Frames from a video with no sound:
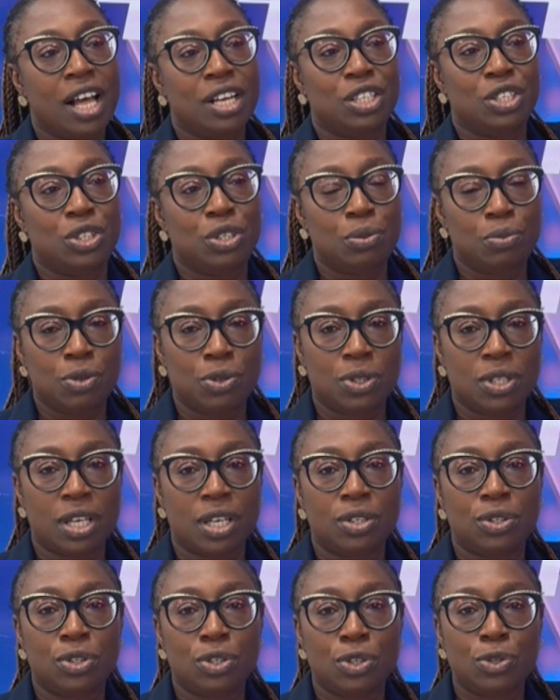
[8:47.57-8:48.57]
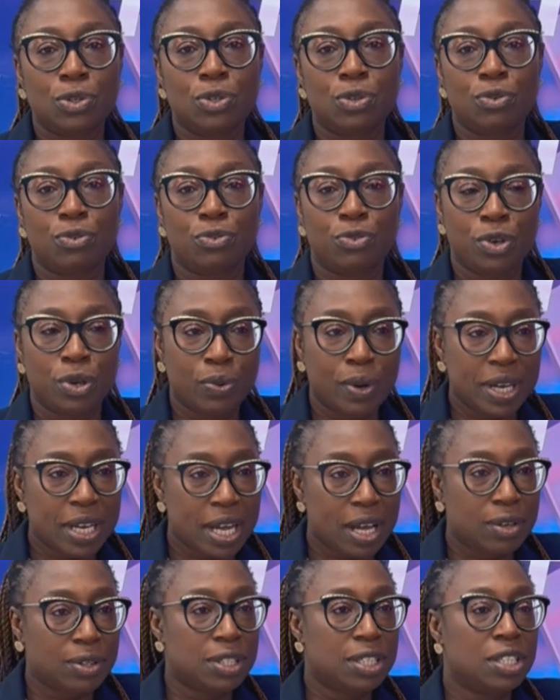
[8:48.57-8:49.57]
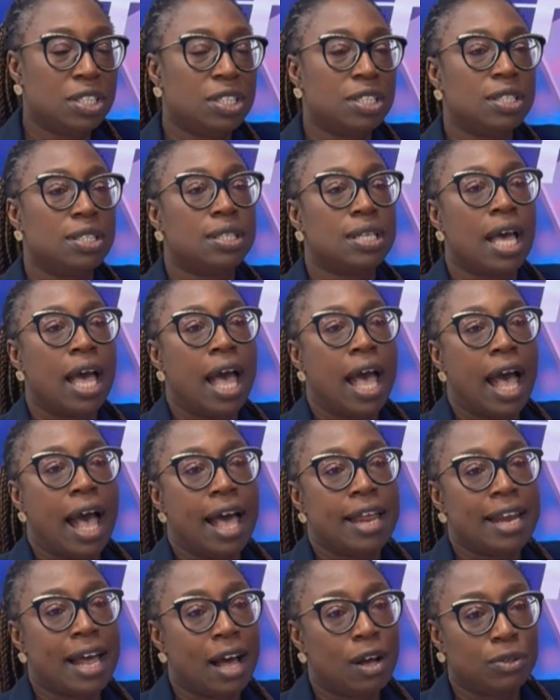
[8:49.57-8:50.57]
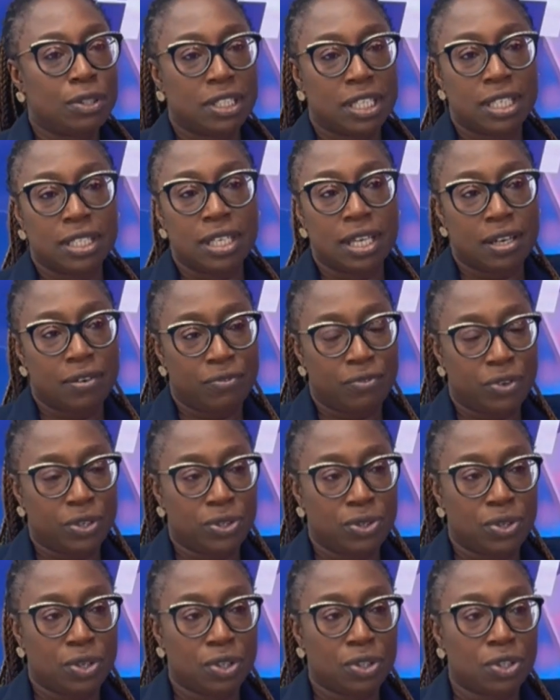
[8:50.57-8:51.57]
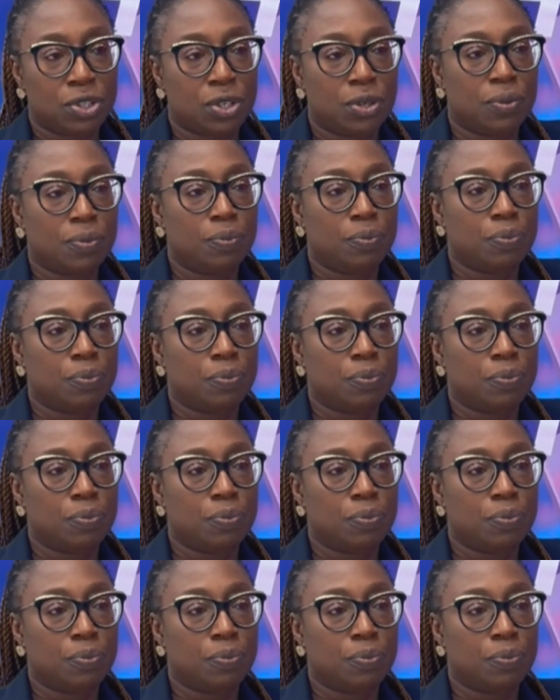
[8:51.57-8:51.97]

distributed due to frequent outages and outdated infrastructure.